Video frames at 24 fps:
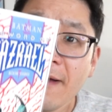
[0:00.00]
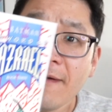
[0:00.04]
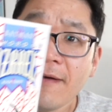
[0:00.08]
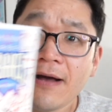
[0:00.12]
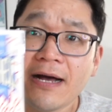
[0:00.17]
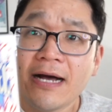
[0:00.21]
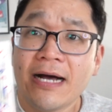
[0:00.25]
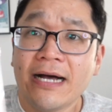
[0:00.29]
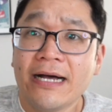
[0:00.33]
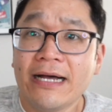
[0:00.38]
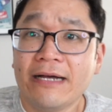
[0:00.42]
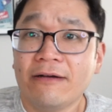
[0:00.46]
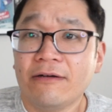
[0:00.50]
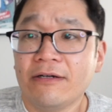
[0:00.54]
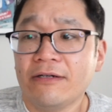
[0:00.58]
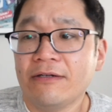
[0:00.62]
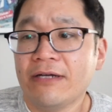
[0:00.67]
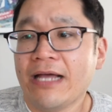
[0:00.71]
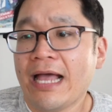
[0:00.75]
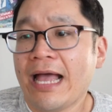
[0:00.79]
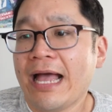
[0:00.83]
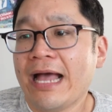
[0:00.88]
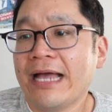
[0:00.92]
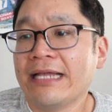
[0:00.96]

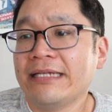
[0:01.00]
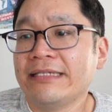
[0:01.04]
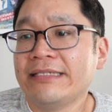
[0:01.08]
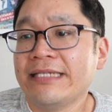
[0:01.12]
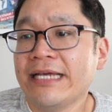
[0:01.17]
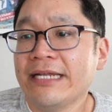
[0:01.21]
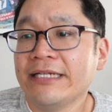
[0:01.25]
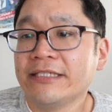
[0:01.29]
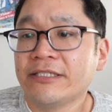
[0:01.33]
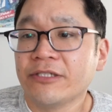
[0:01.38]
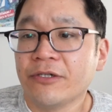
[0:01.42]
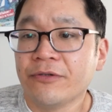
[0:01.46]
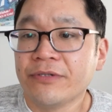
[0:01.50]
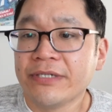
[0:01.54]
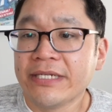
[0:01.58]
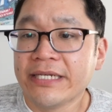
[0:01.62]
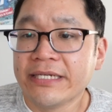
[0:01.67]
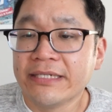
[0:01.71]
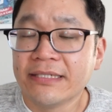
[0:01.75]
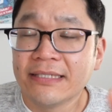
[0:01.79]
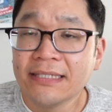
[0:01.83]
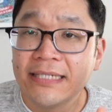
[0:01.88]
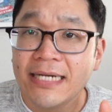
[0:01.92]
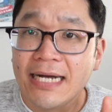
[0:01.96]
had Dennis
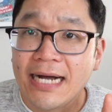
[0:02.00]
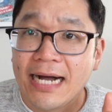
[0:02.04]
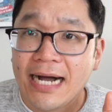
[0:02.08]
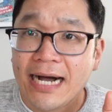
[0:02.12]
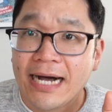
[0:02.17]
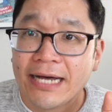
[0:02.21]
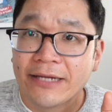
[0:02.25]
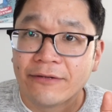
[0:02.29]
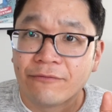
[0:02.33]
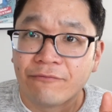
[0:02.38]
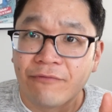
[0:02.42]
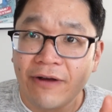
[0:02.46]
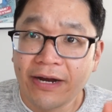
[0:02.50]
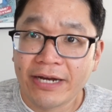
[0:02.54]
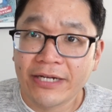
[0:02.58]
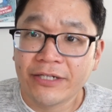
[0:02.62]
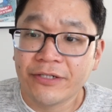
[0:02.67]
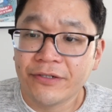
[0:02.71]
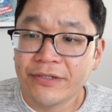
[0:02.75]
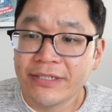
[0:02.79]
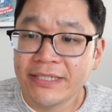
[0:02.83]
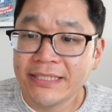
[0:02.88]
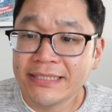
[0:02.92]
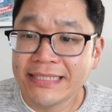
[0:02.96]
O'Neil on writing
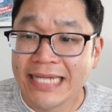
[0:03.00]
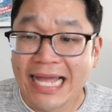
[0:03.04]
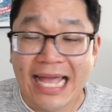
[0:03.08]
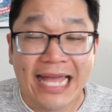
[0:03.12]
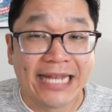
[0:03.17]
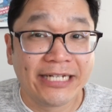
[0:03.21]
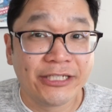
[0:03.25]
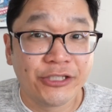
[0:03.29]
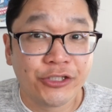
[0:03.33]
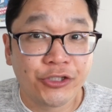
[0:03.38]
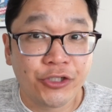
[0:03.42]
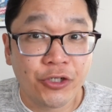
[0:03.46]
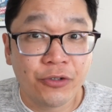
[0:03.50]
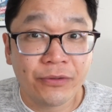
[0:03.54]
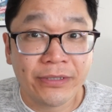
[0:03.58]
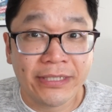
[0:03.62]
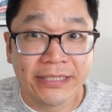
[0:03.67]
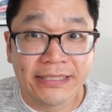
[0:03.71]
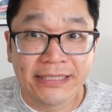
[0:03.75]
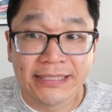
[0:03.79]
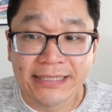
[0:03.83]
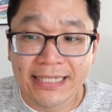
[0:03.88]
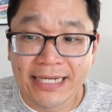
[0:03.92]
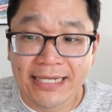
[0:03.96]
duties and Joe
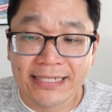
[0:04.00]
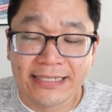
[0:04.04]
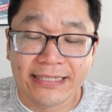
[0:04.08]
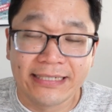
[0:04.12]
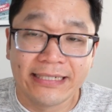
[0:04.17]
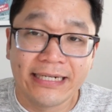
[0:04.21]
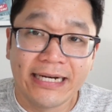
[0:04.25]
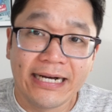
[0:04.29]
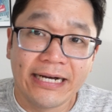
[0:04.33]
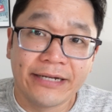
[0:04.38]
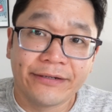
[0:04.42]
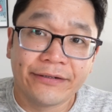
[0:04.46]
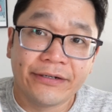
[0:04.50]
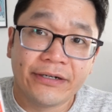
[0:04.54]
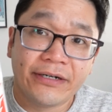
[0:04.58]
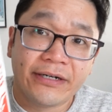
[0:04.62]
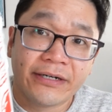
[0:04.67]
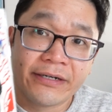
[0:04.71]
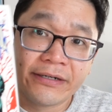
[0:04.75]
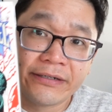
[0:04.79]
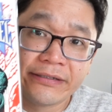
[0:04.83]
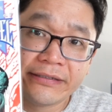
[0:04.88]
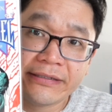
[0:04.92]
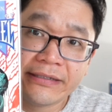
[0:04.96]
Quesada on
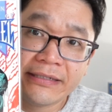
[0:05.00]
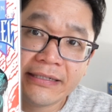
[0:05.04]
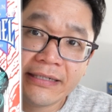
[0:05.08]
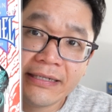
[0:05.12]
art.